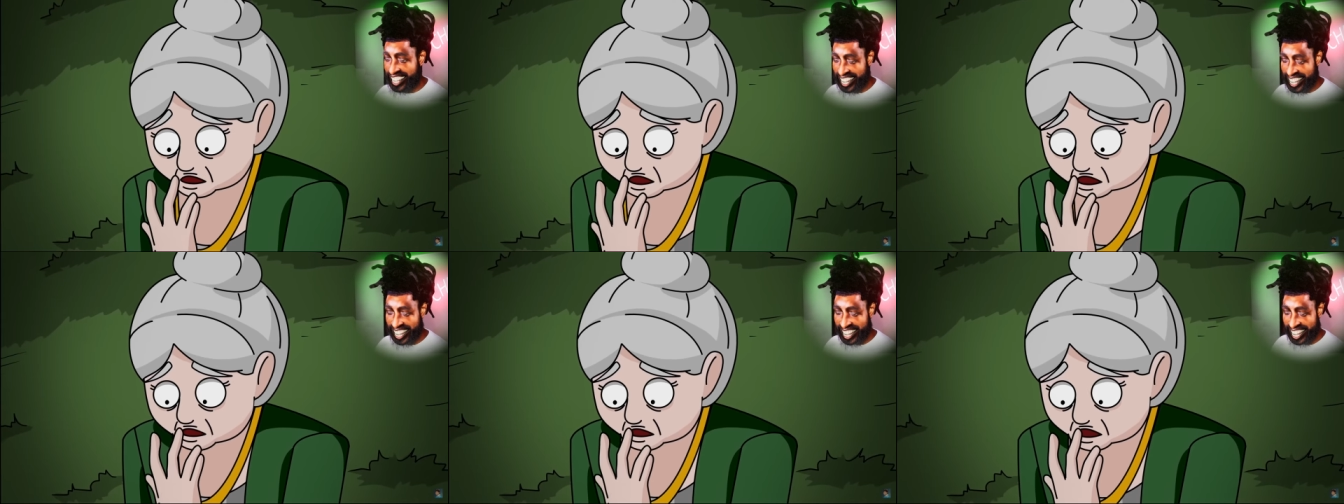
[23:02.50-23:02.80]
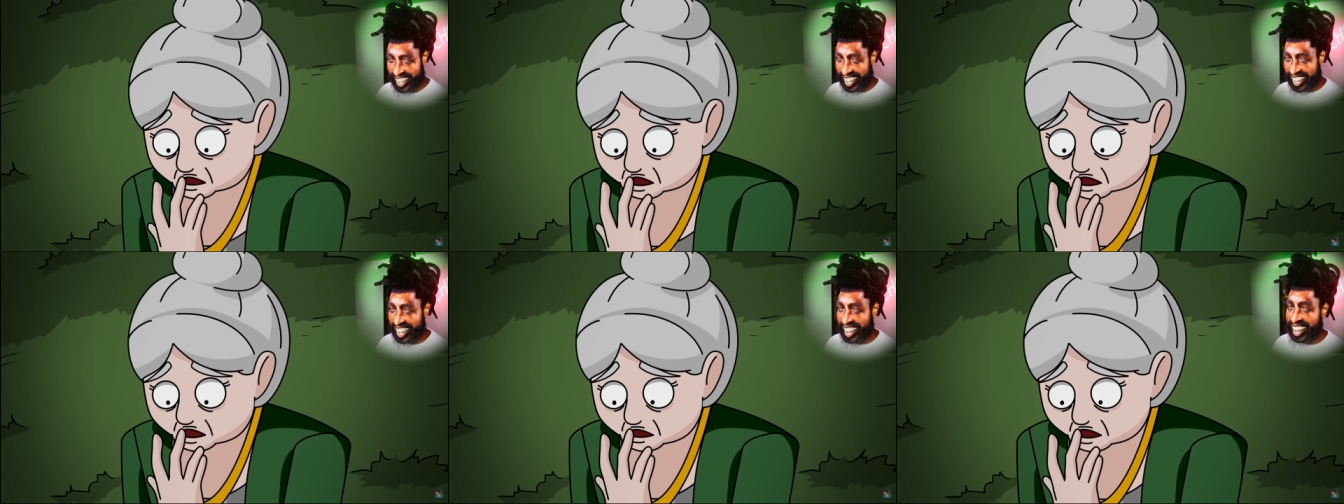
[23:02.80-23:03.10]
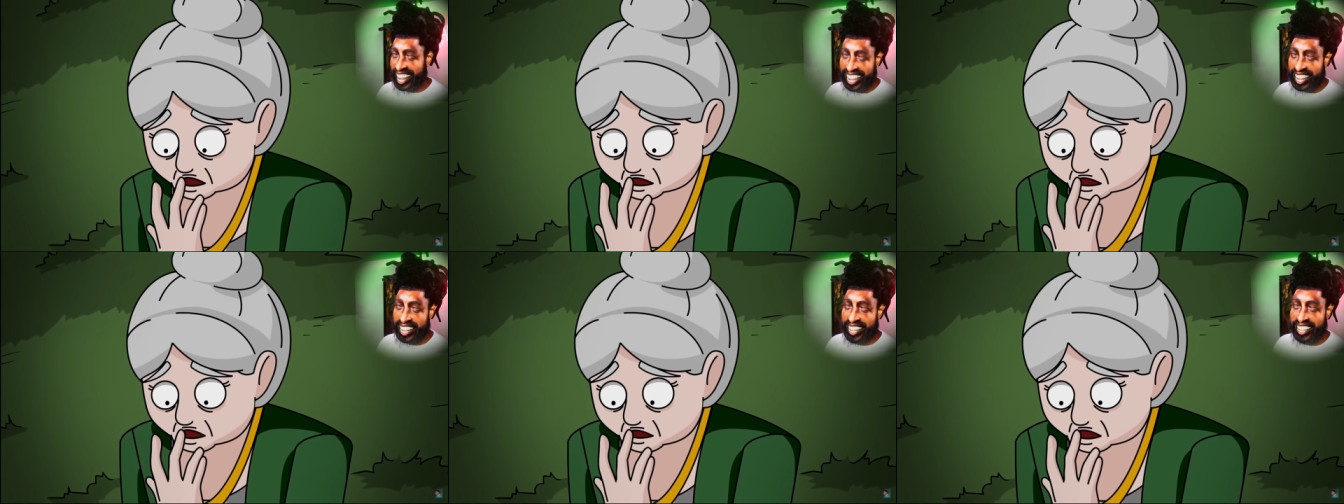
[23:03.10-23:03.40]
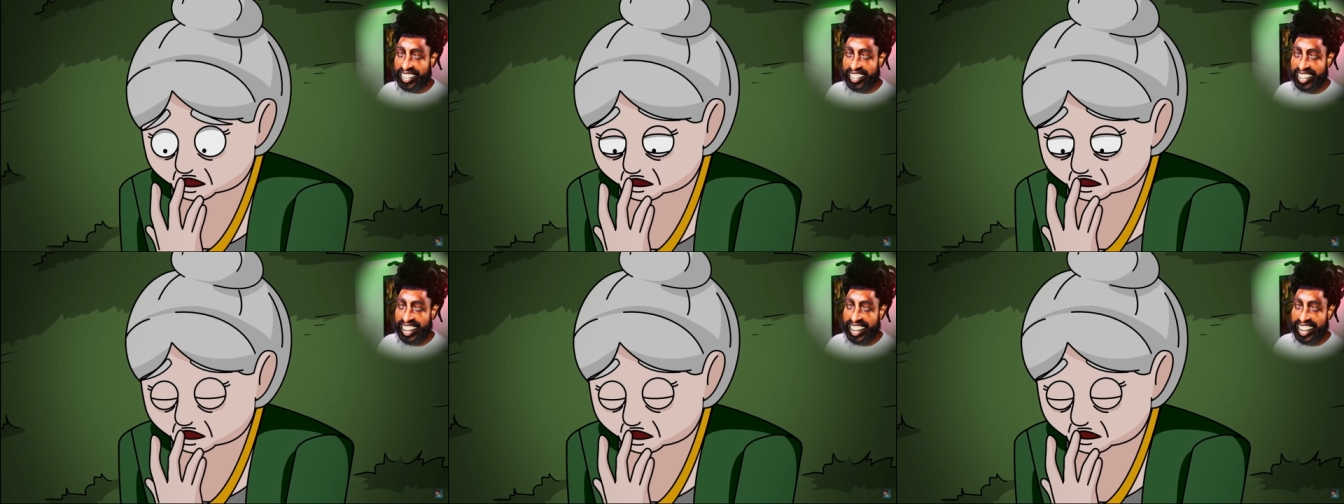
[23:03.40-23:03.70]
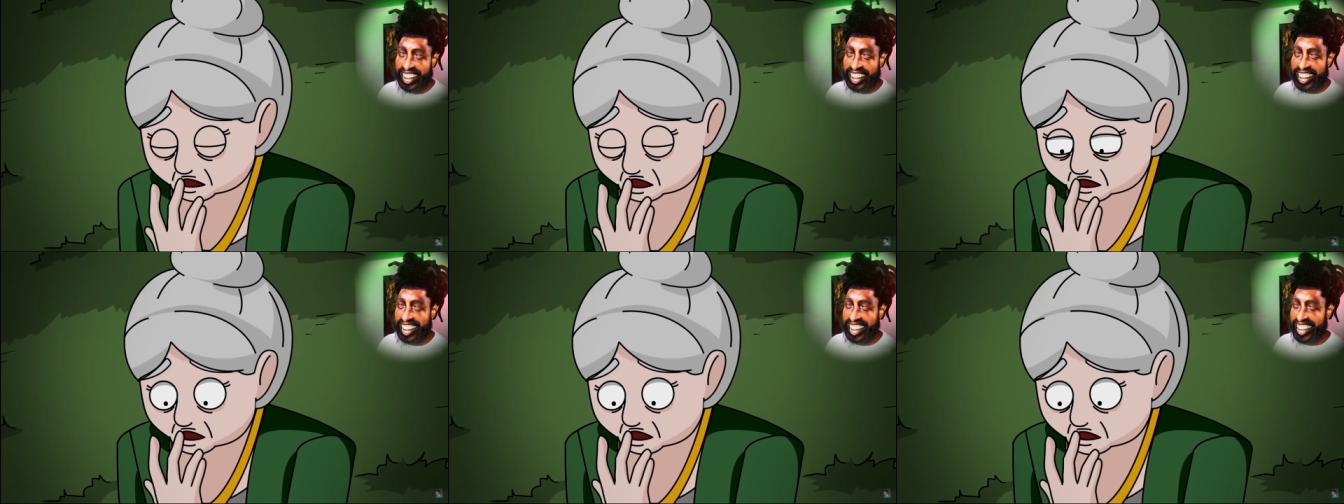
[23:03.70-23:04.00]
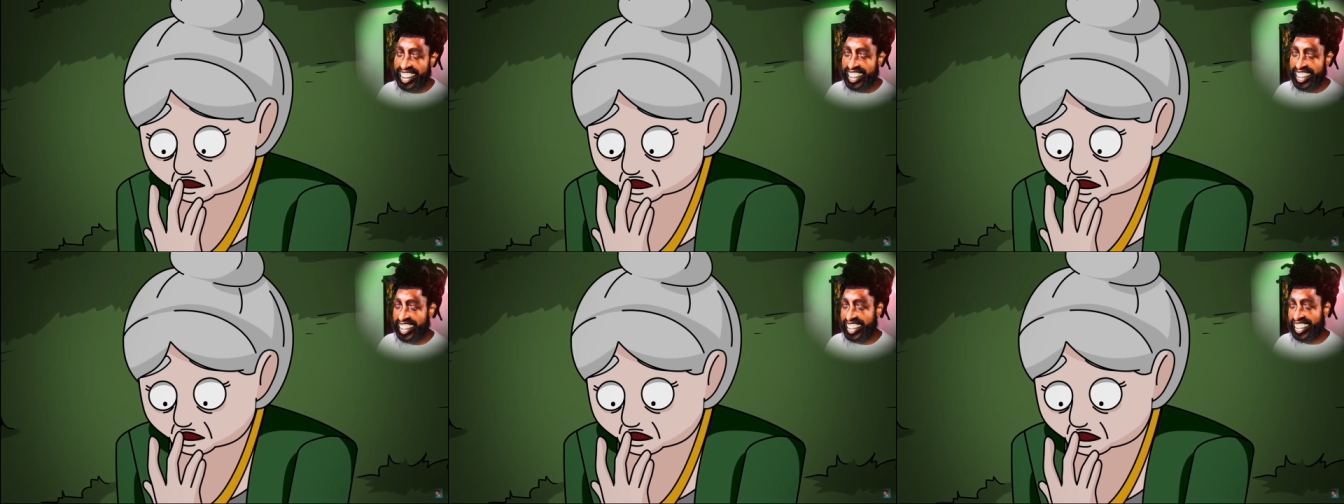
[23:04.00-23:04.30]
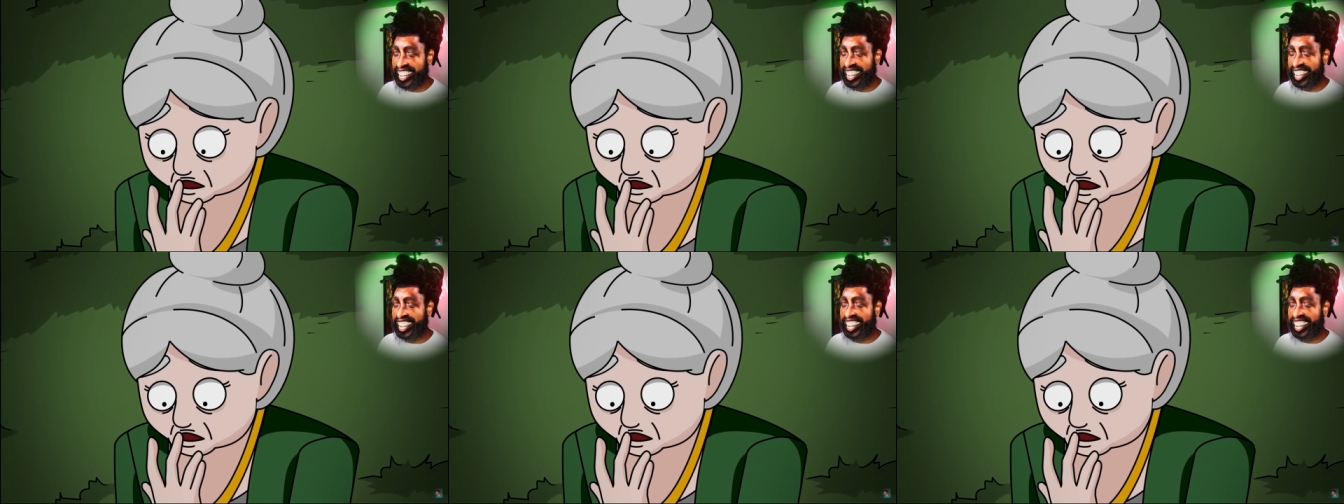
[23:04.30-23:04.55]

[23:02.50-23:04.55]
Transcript: mouth was quivering. She tried to say